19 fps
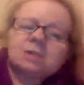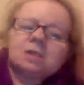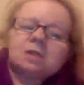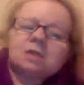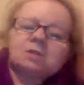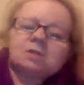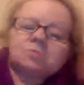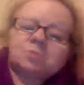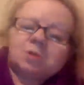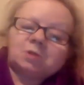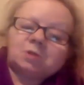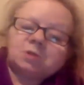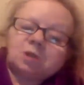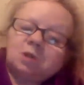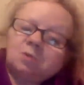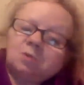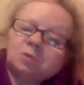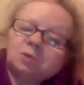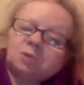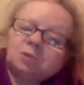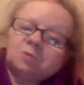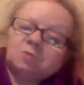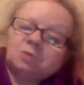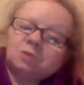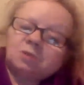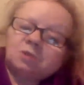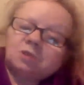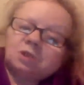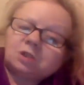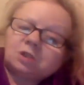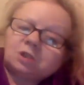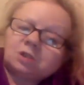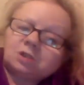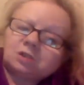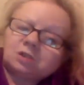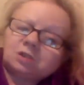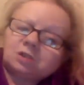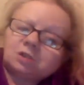the last place I was offered.
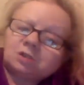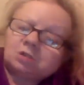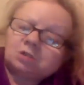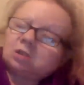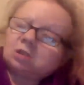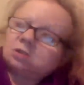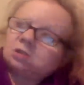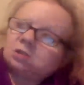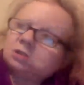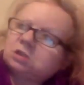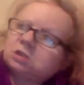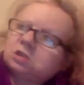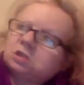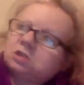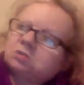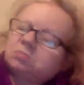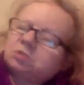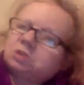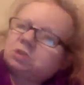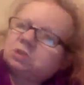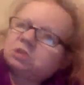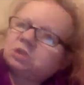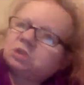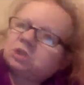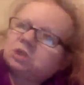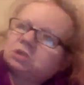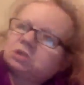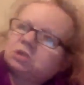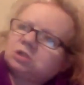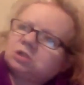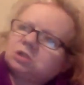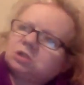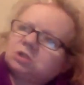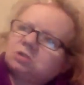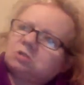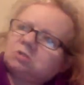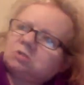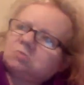And at the time, years ago, she said,
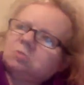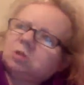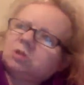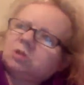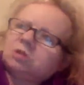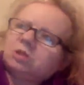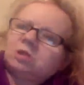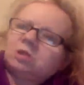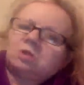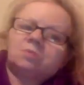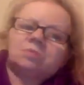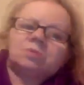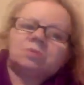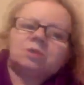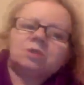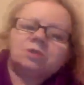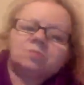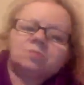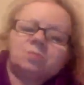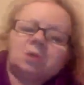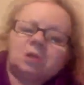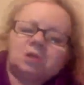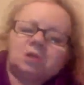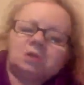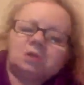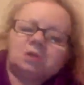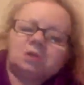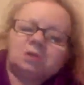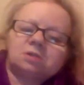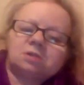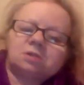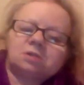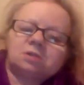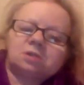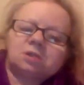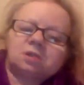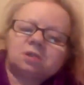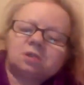"Oh, why they offer this place?
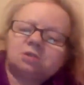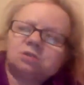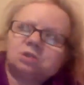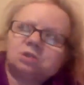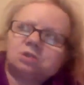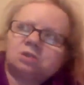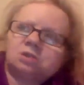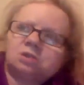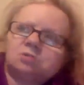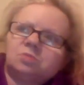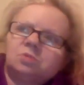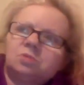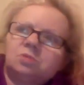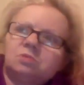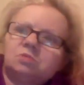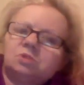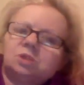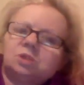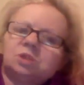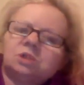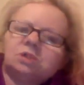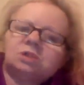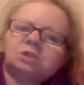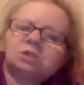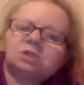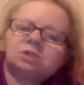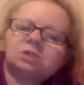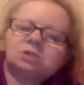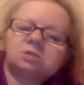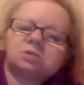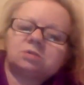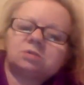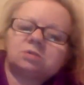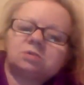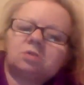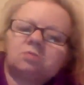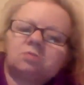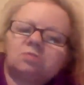It's too small. It's
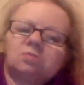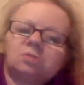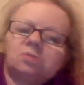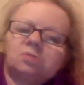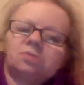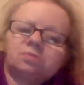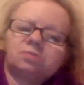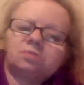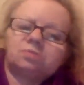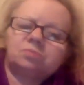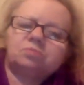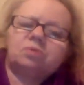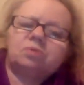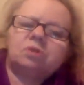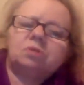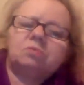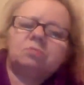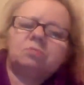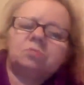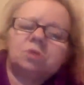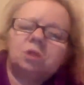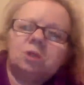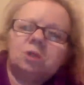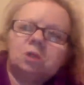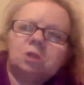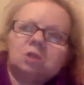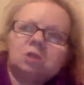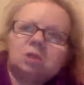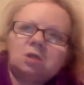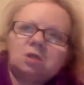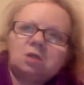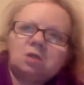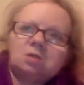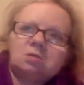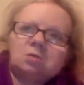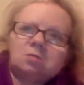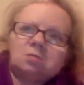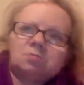not worth room,
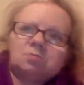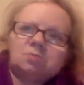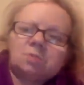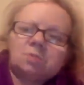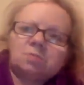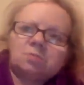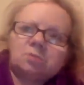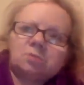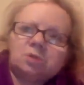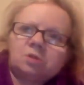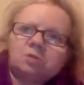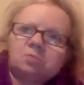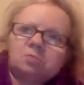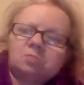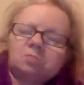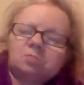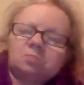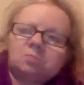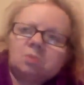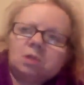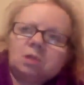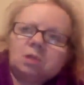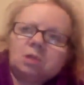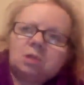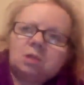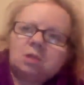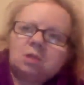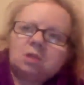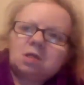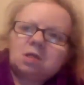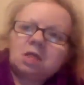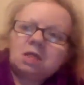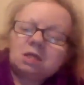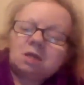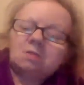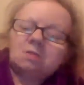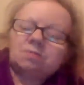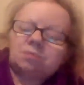not enough room,
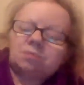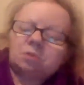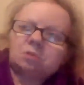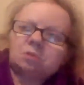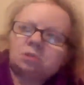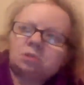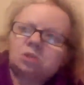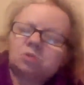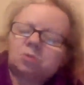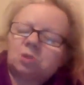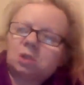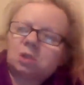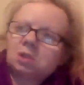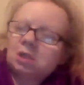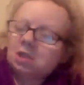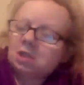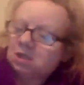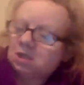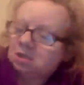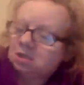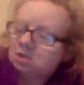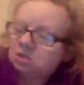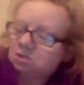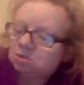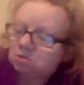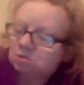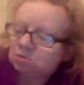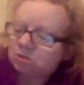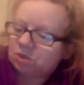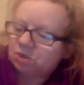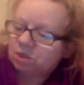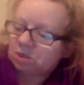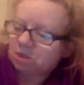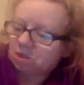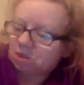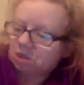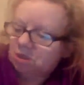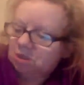enough room to swing a cat," sort of thing.